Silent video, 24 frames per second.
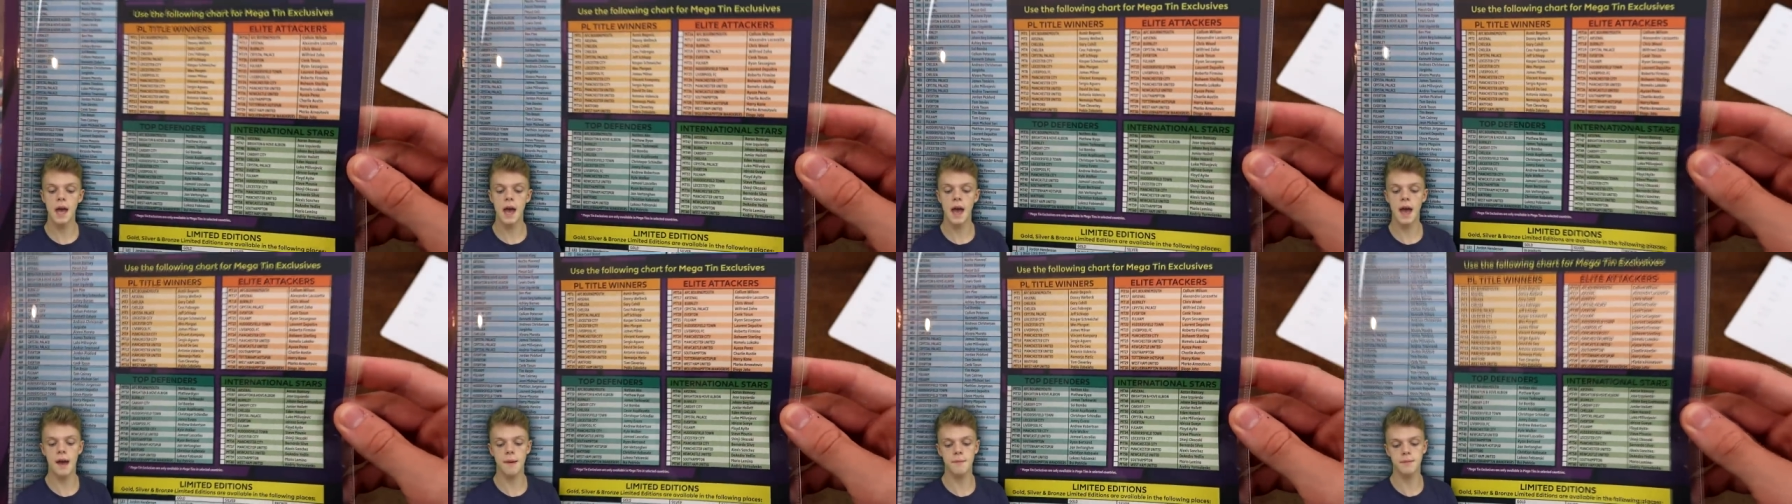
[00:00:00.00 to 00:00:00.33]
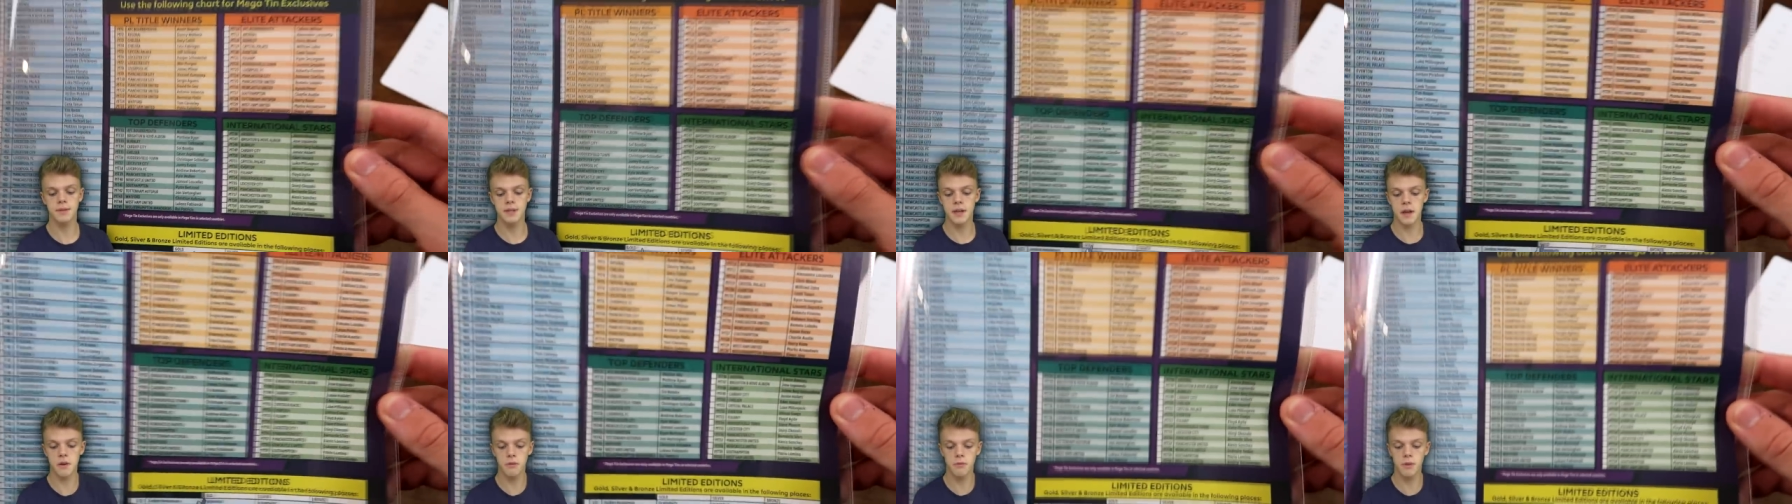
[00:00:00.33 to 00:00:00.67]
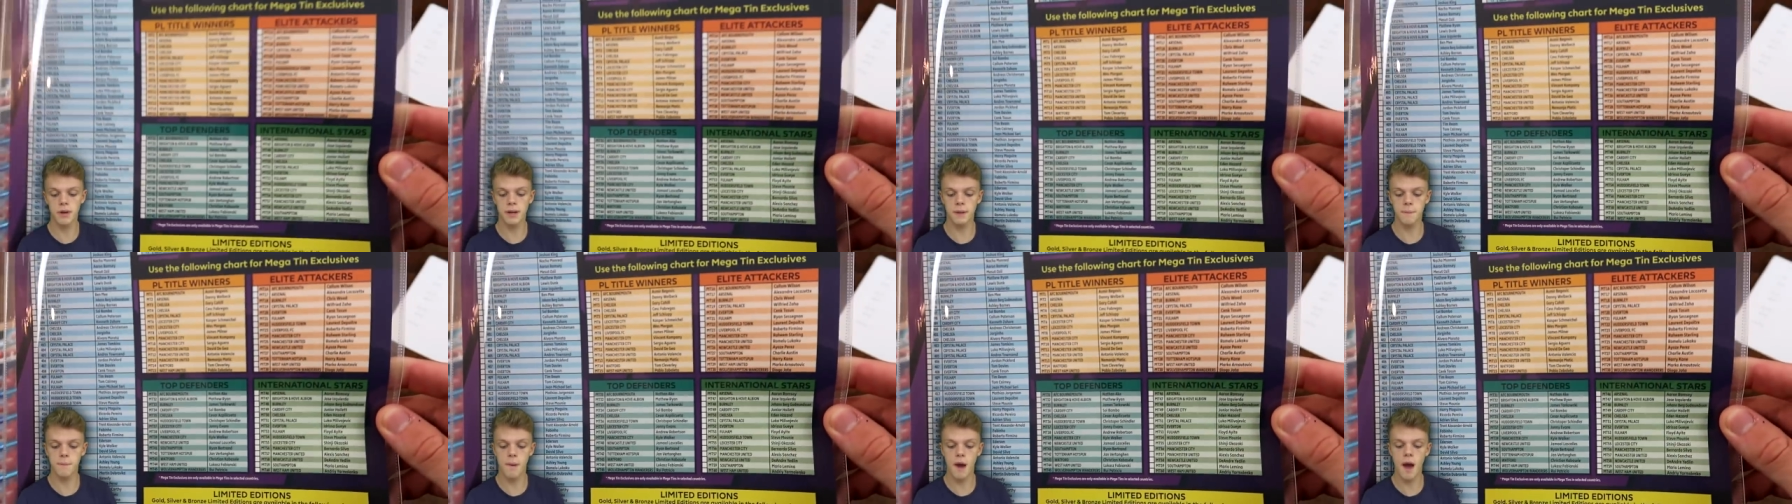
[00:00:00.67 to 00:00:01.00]
um, so
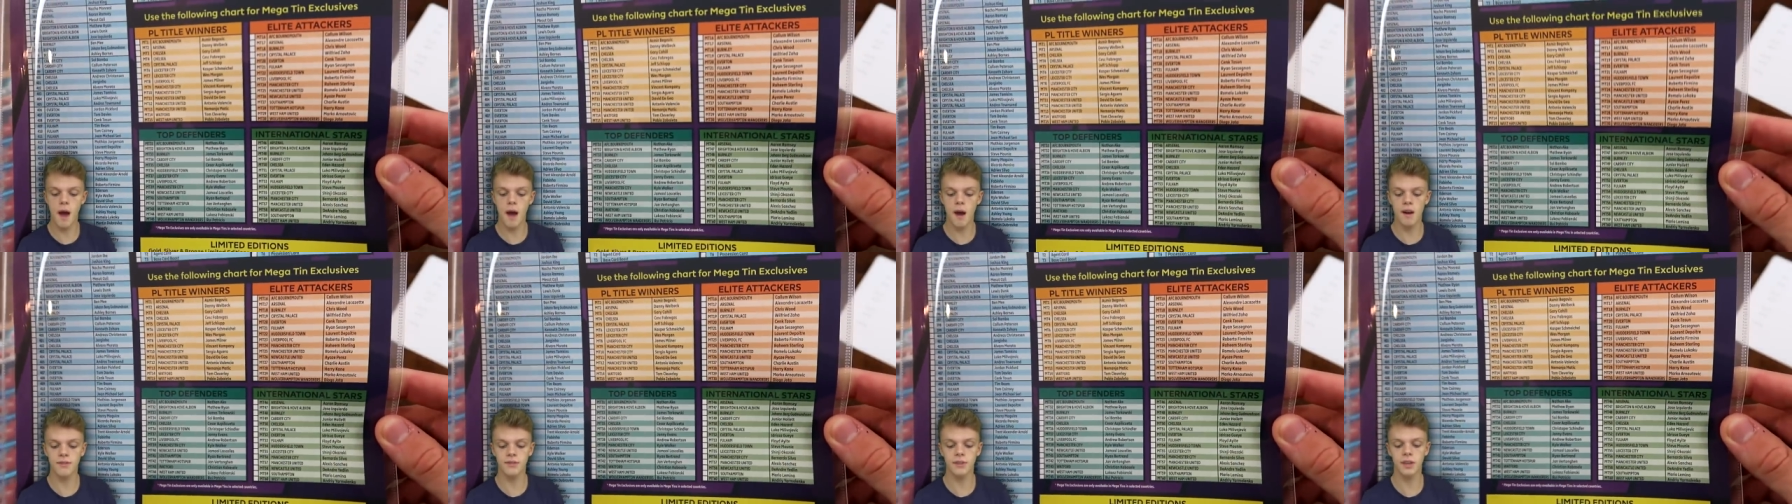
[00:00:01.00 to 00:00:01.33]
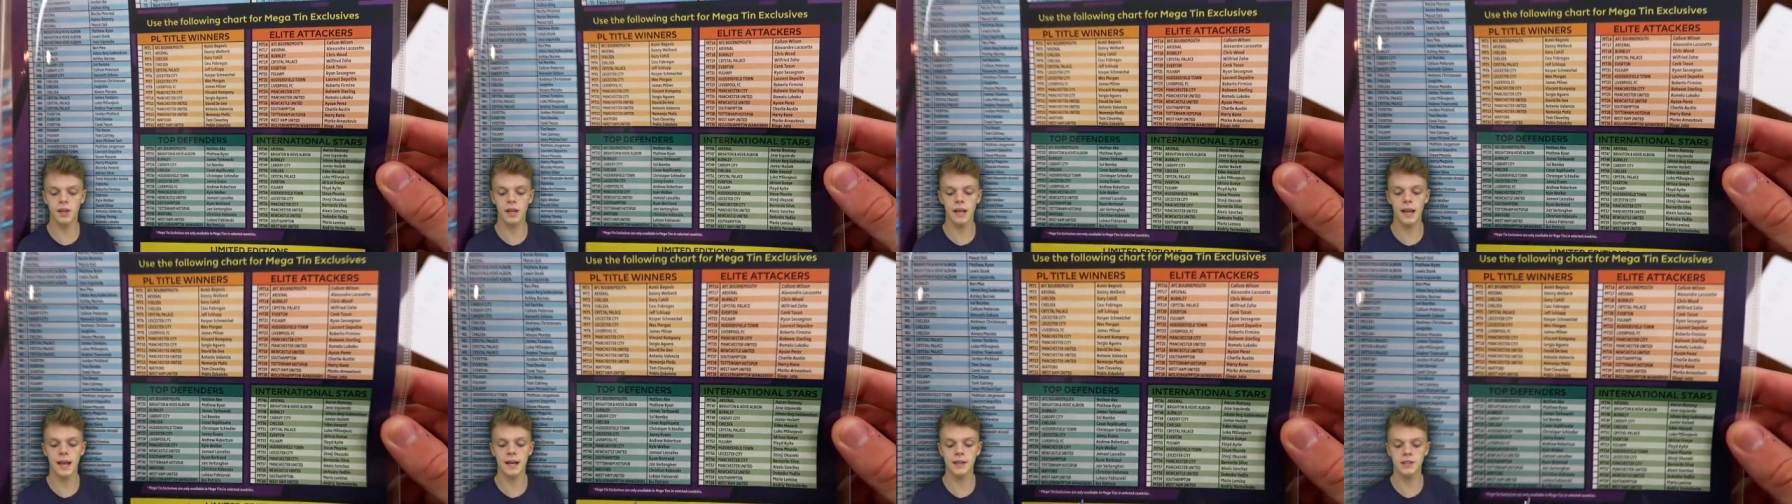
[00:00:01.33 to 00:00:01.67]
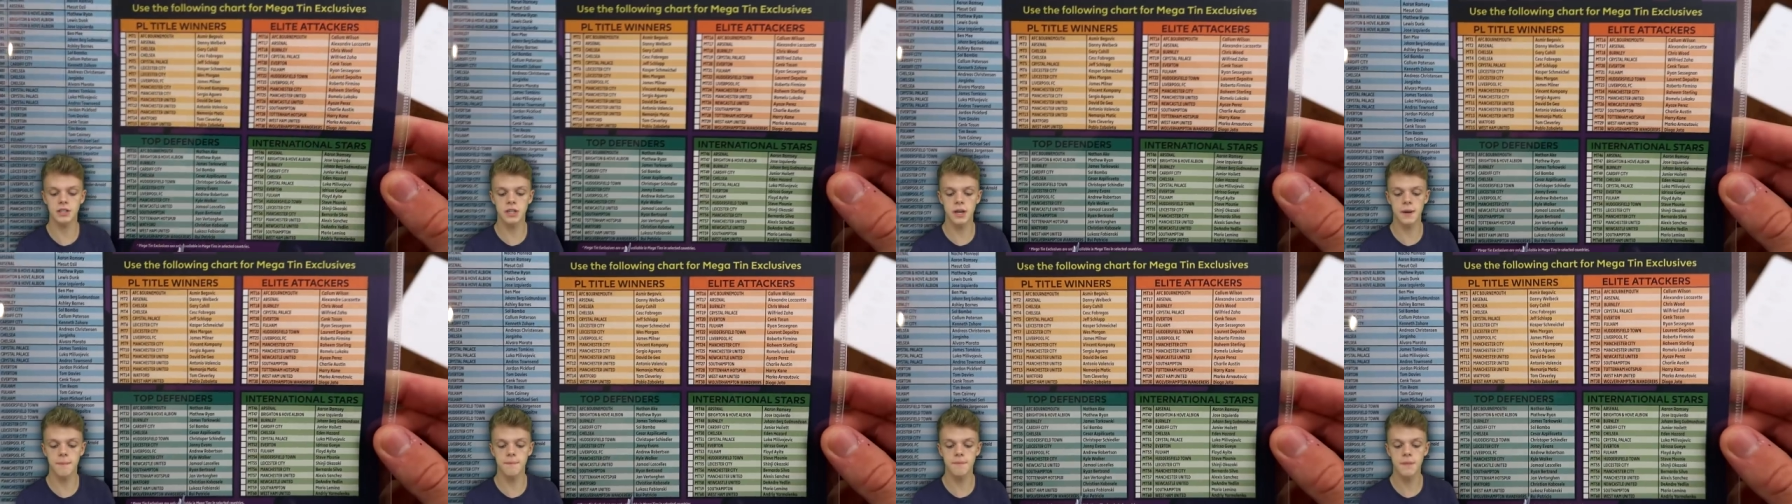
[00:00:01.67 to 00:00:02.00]
really part of the
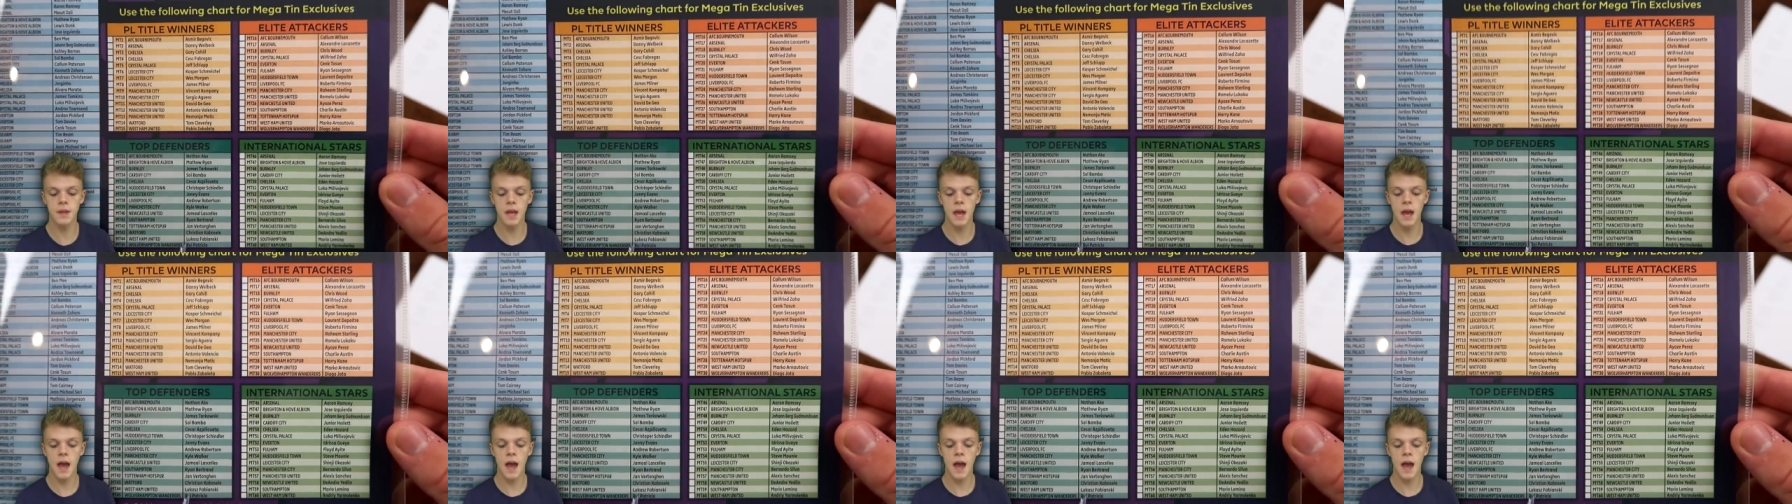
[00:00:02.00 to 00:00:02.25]
collection.